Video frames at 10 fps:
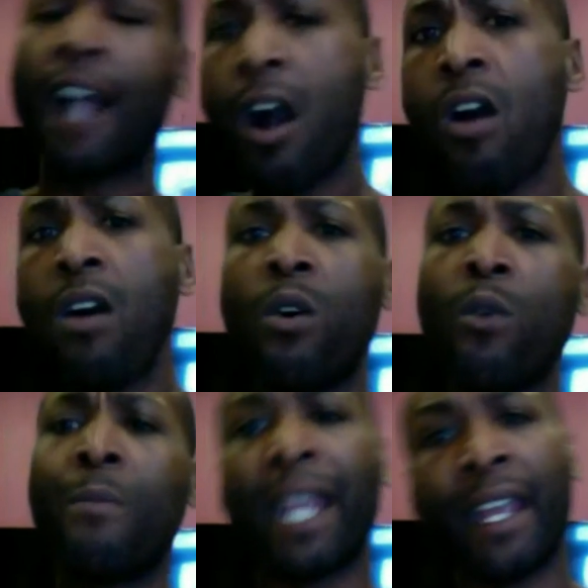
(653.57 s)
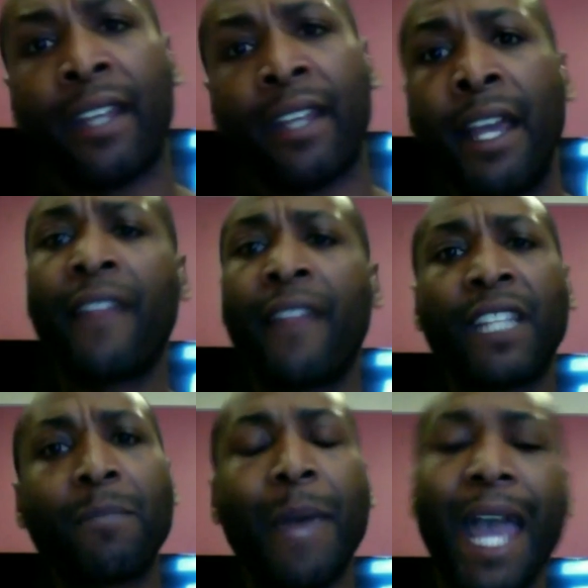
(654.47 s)
"Oh man, this
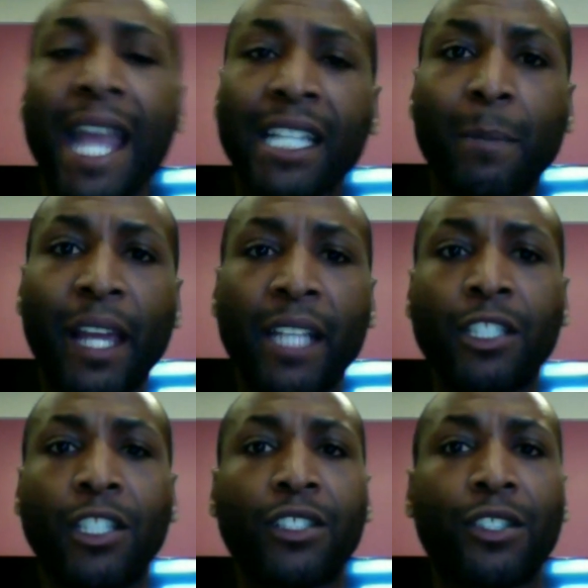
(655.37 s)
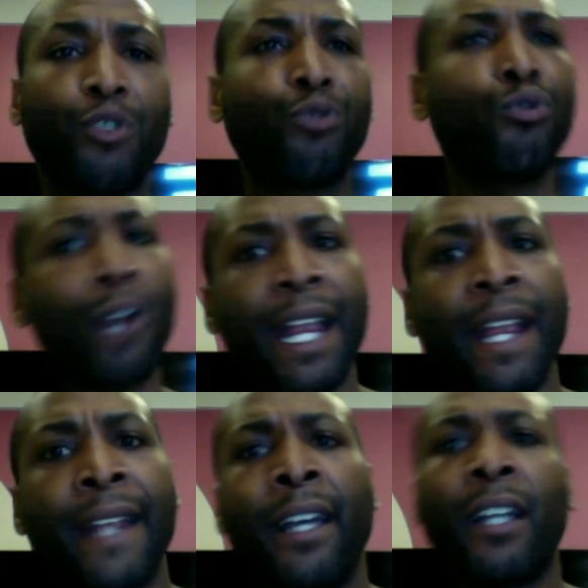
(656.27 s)
backsplash looks so
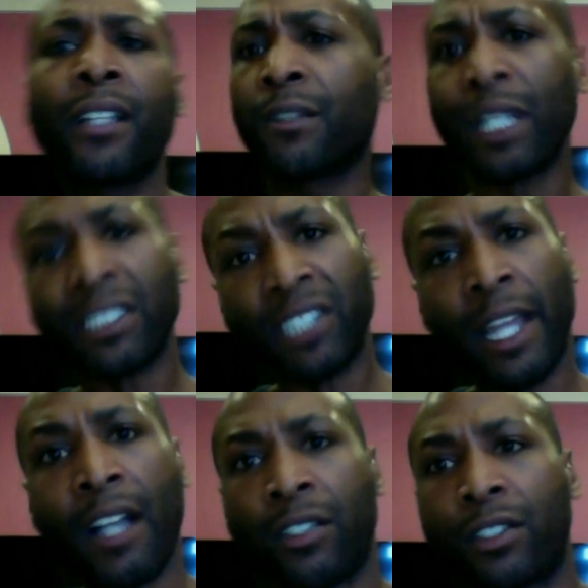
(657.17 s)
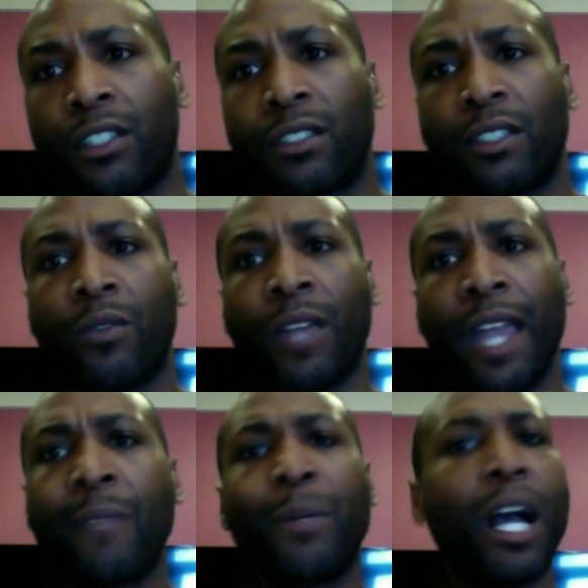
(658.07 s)
great. The rest of the house looks okay,
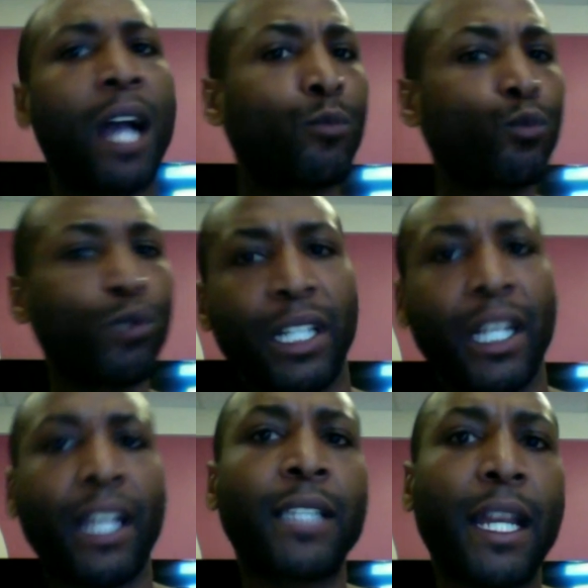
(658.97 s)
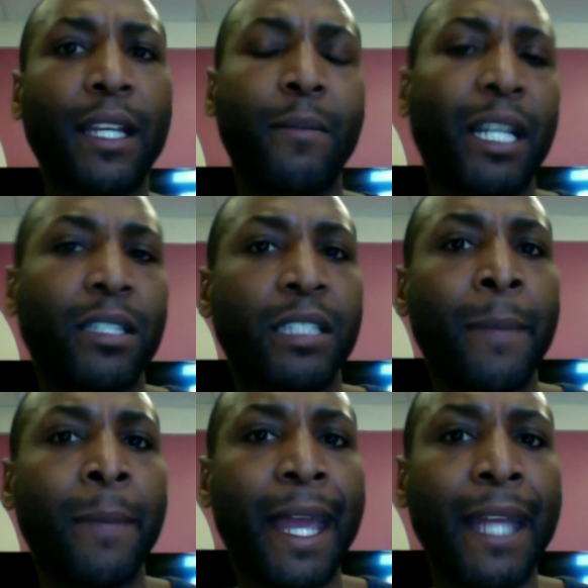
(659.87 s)
but I'm really excited about this
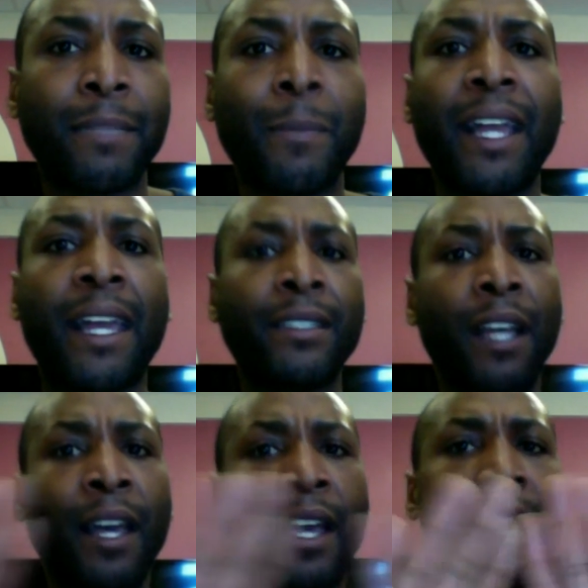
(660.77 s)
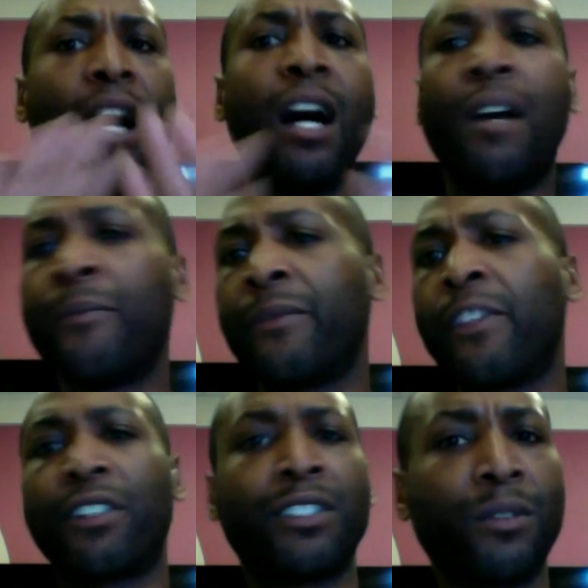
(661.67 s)
backsplash.
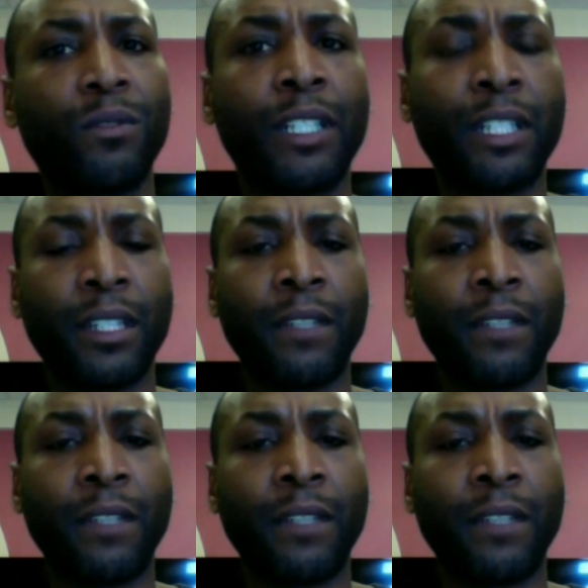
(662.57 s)
There's no leaky